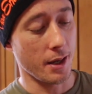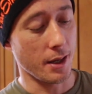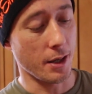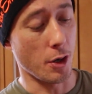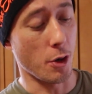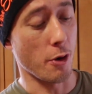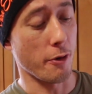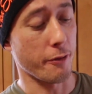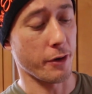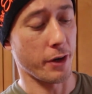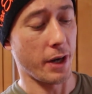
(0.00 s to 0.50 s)

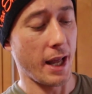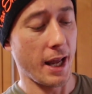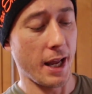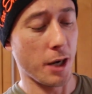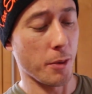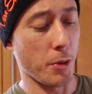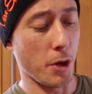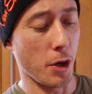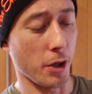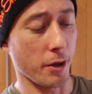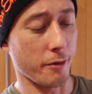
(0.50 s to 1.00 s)
you're an
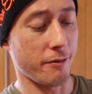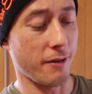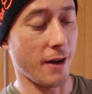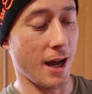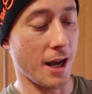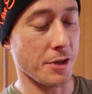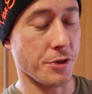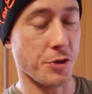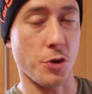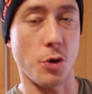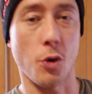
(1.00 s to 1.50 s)
anabolic
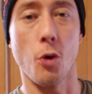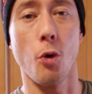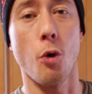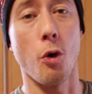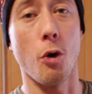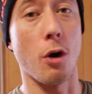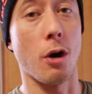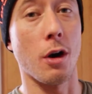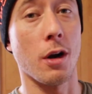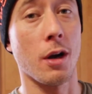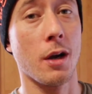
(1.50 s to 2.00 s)
faster,
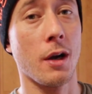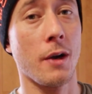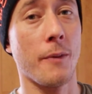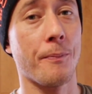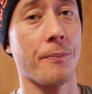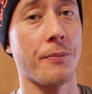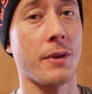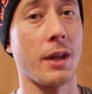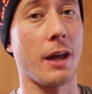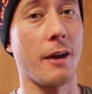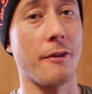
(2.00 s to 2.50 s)
or
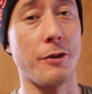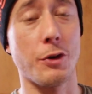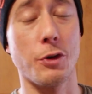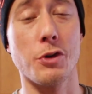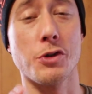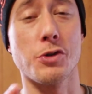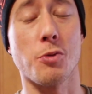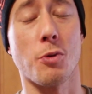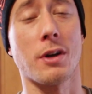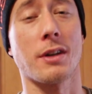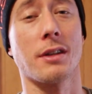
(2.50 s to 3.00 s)
if you
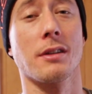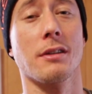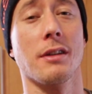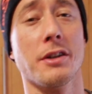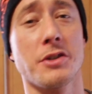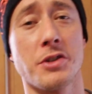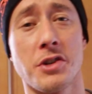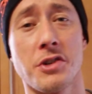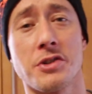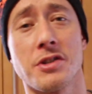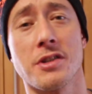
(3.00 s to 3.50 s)
just want a
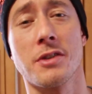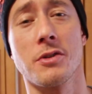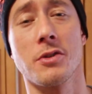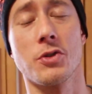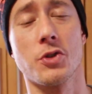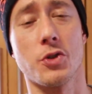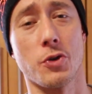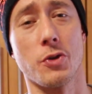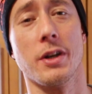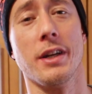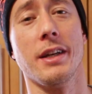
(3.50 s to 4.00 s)
delicious
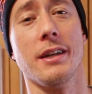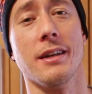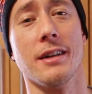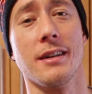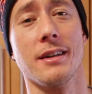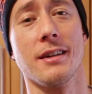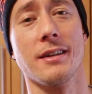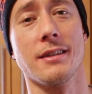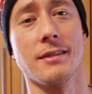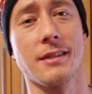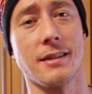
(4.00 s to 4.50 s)
treat
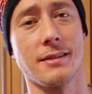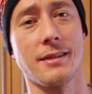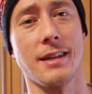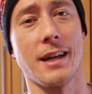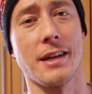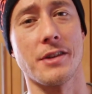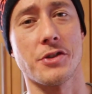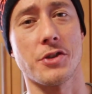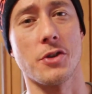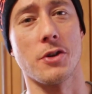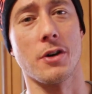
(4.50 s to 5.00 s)
that
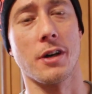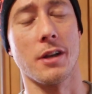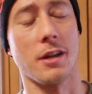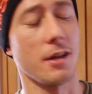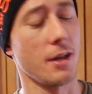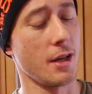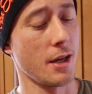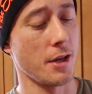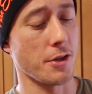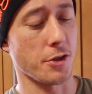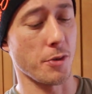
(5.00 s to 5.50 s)
tastes good.
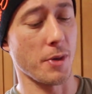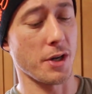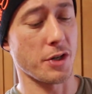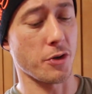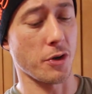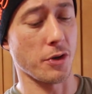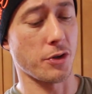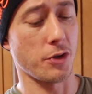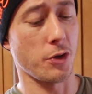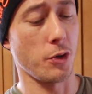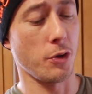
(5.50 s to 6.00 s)
So make
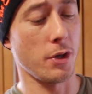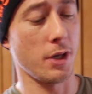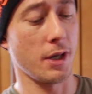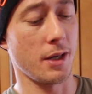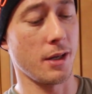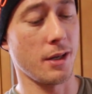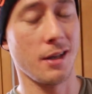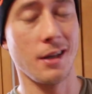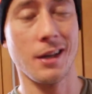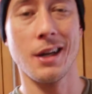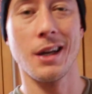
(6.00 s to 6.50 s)
sure to tune
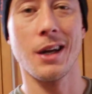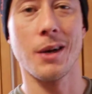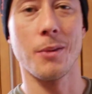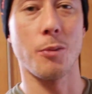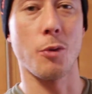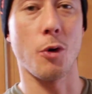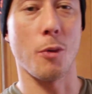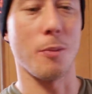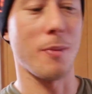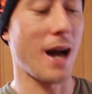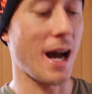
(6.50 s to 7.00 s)
in.
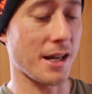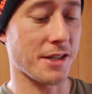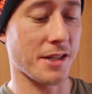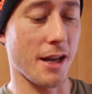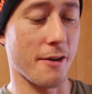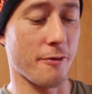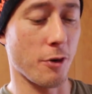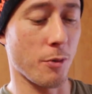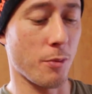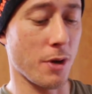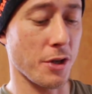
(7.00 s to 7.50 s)
More Max
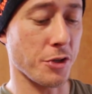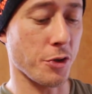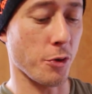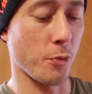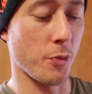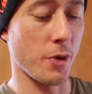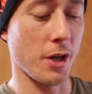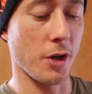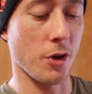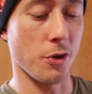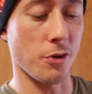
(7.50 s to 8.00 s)
Effort muscle
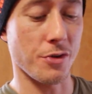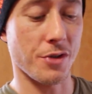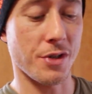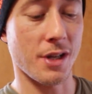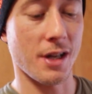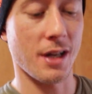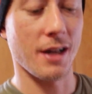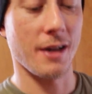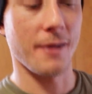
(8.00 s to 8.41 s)
meals,